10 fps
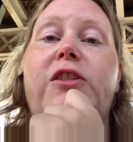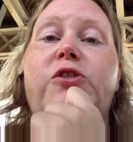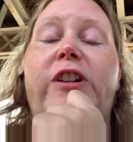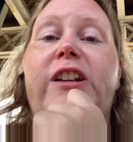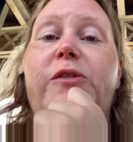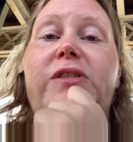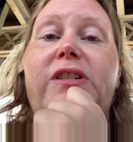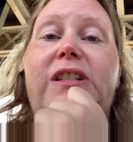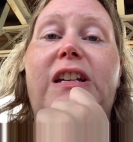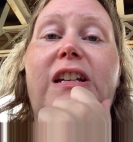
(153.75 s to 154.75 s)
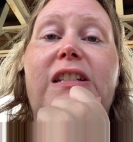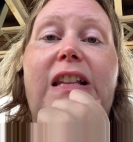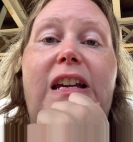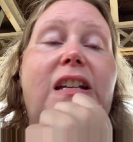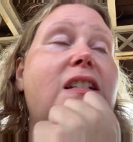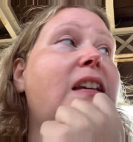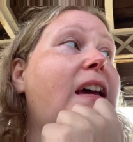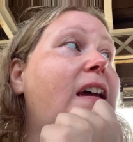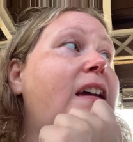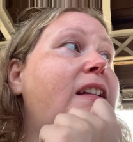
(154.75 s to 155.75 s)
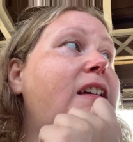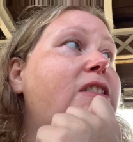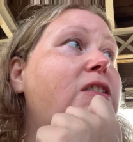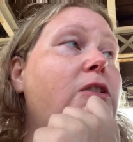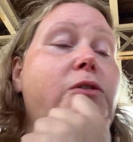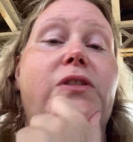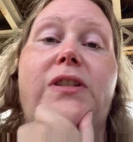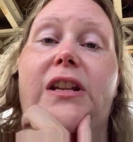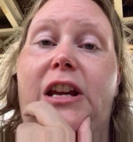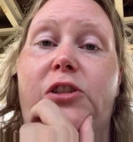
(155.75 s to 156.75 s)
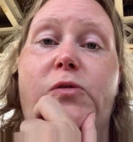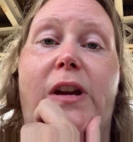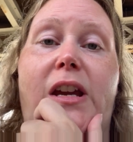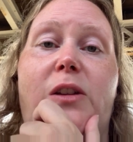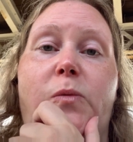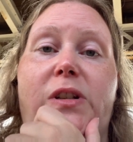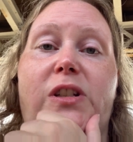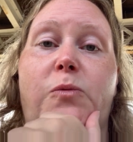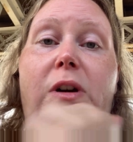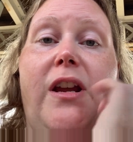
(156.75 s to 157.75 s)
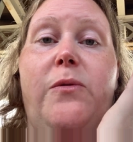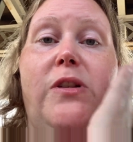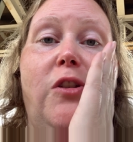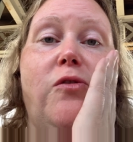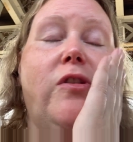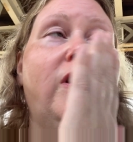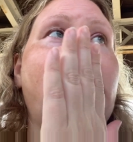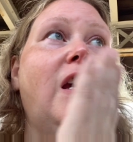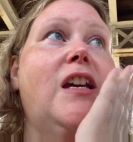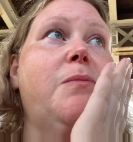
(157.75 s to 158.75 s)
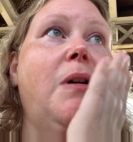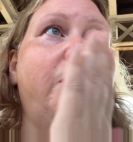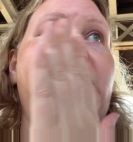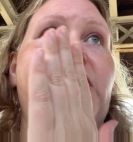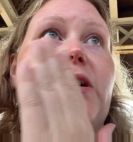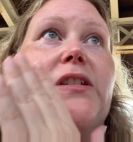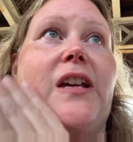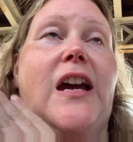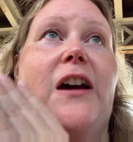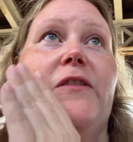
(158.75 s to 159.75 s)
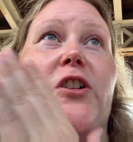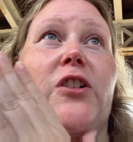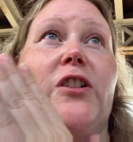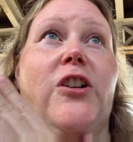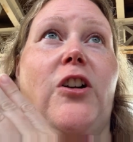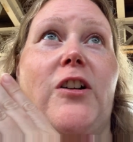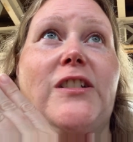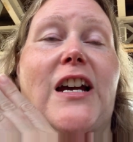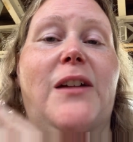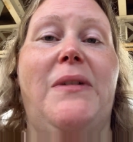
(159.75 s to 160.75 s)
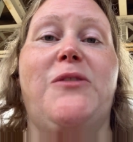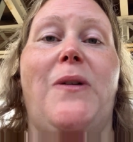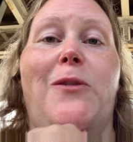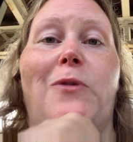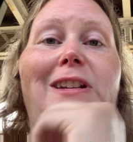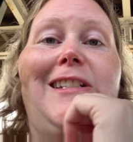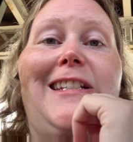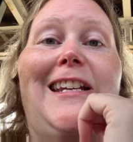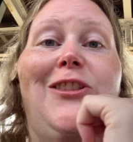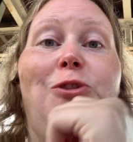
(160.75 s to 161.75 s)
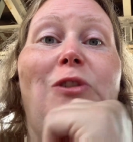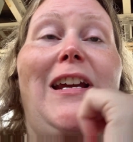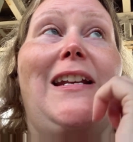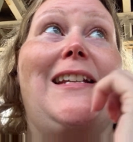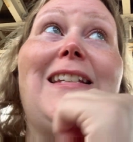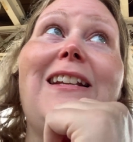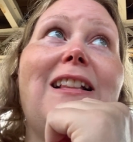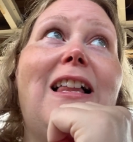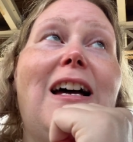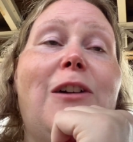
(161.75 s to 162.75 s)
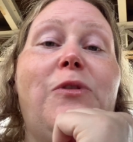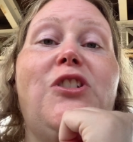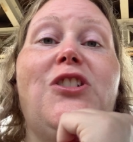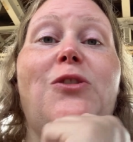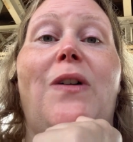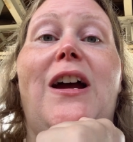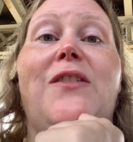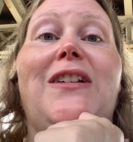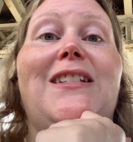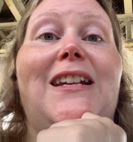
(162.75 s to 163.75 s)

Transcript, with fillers: train I was gonna take is late and it's close to the next train, which is what I would usually take, but because I have an earlier call time, that's why I wanted to take the train at 10 o'clock, which just arrived